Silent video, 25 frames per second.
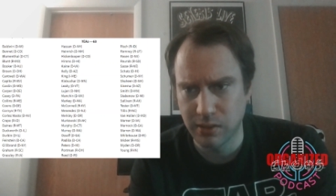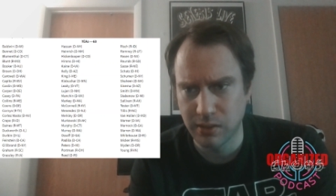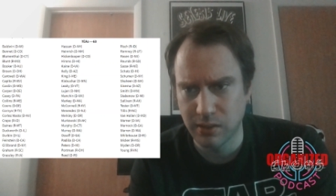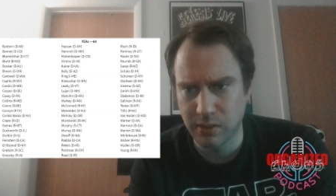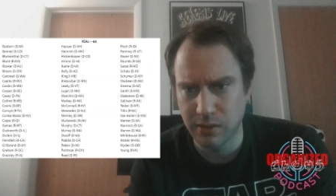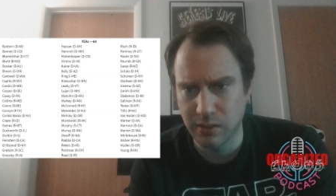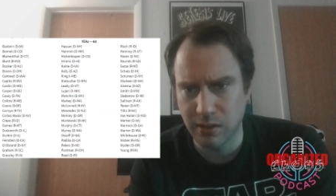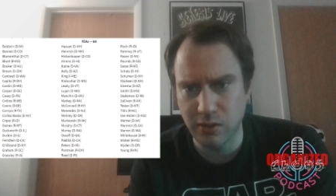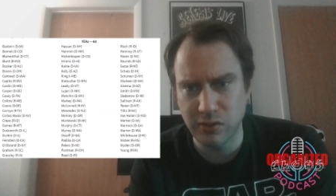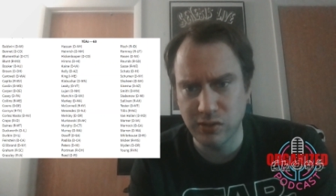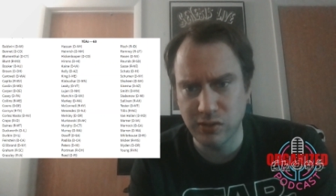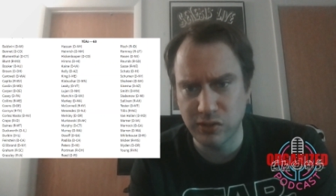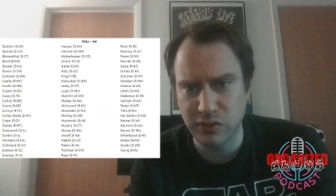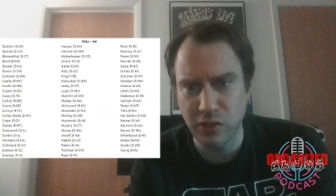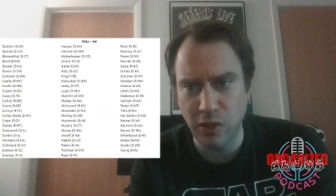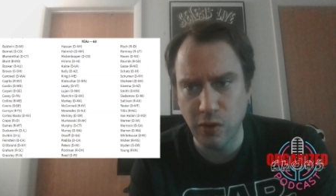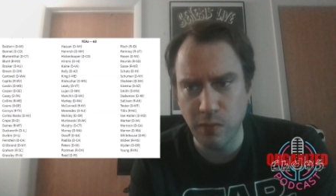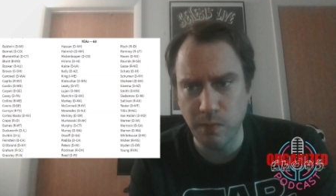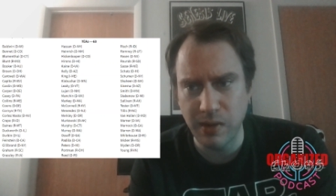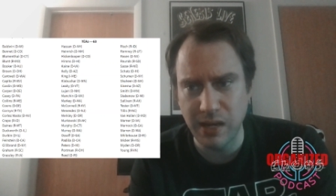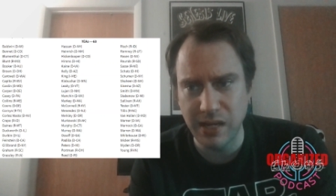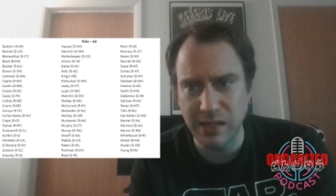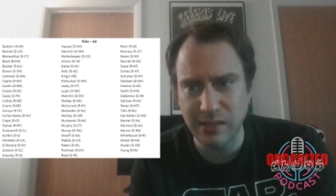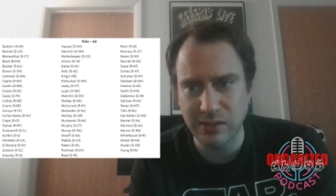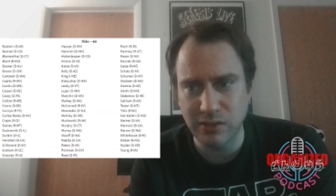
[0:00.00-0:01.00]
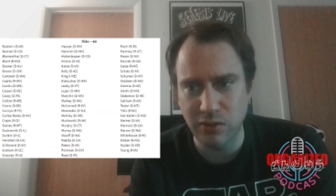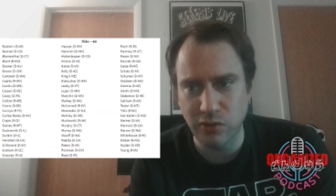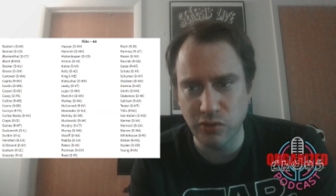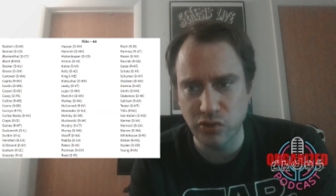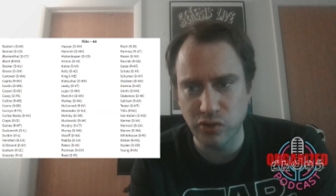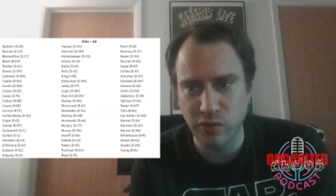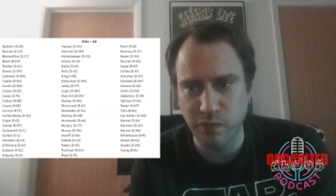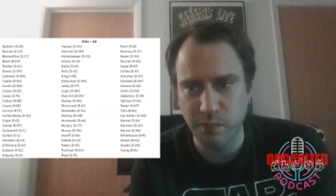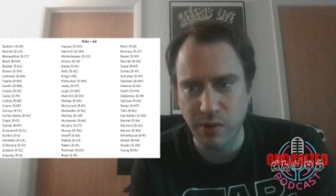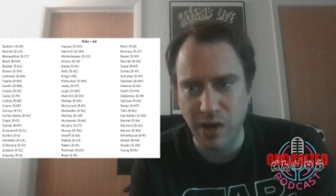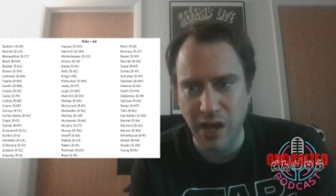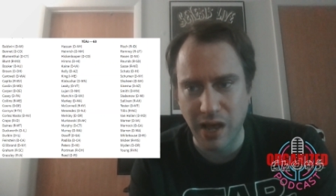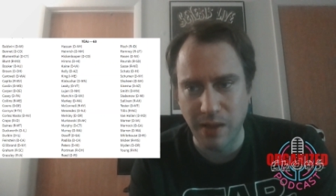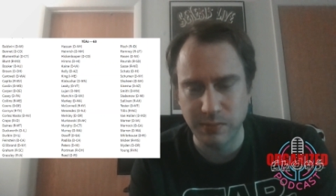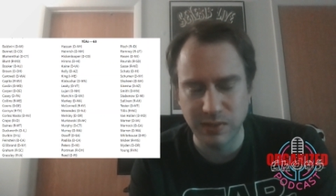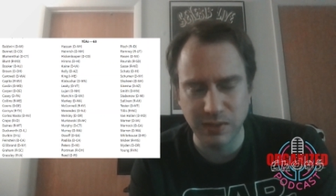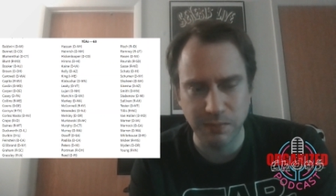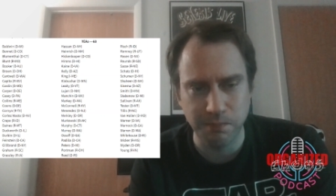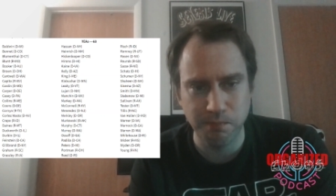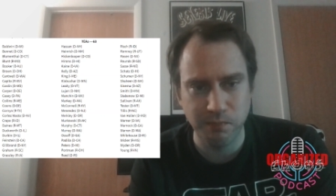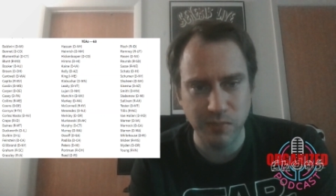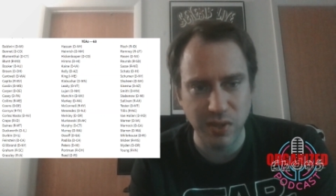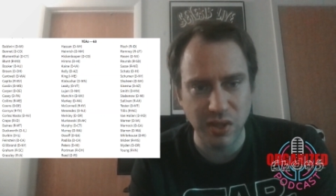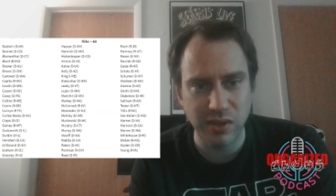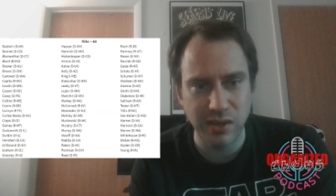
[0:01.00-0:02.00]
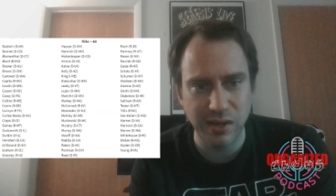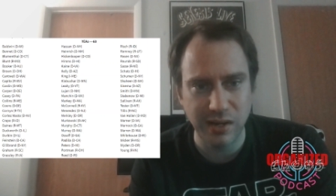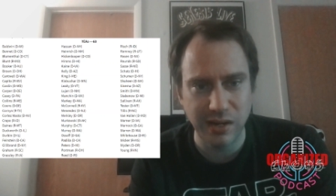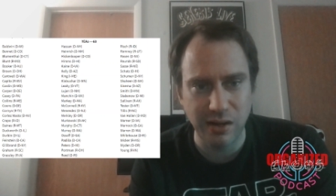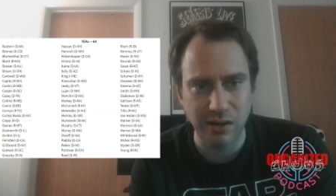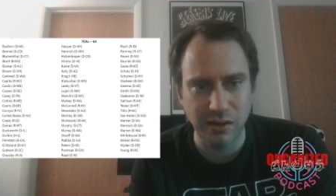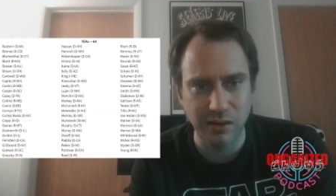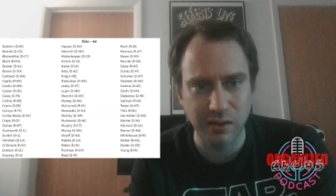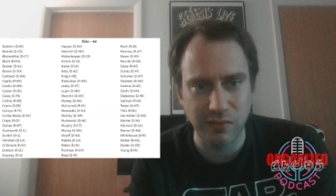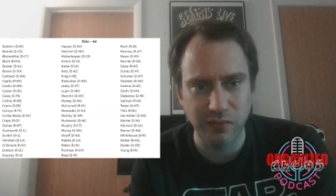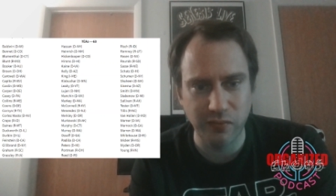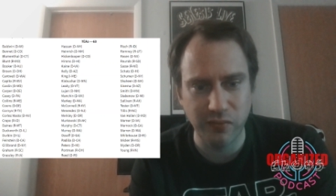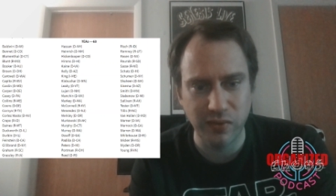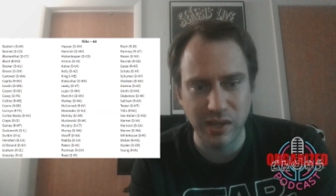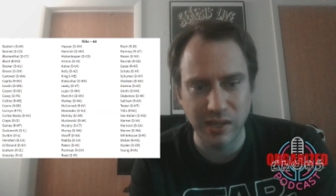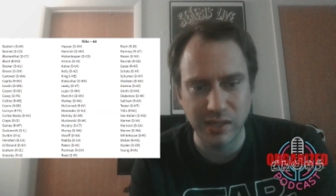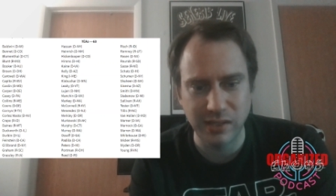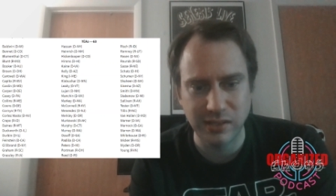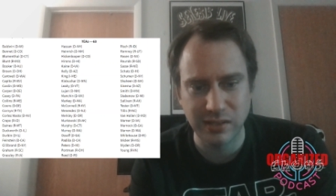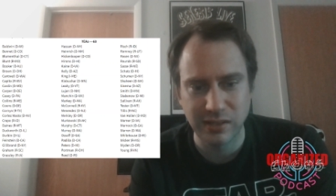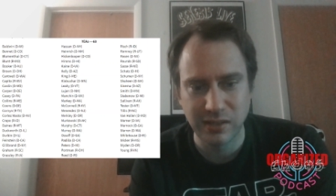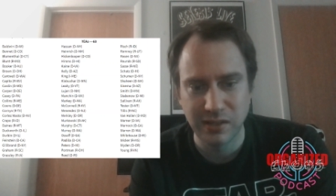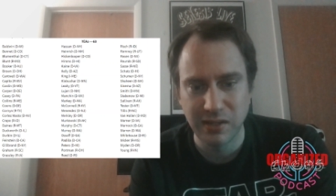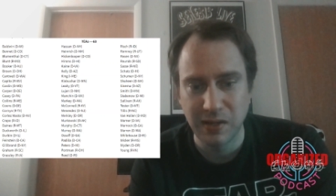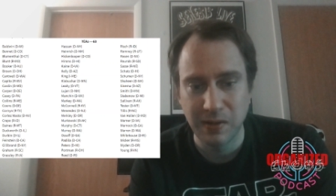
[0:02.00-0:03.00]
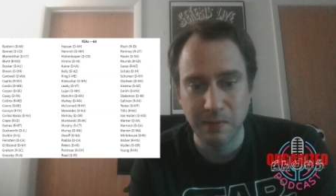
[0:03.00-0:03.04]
There's so many social problems a billionaire could fix,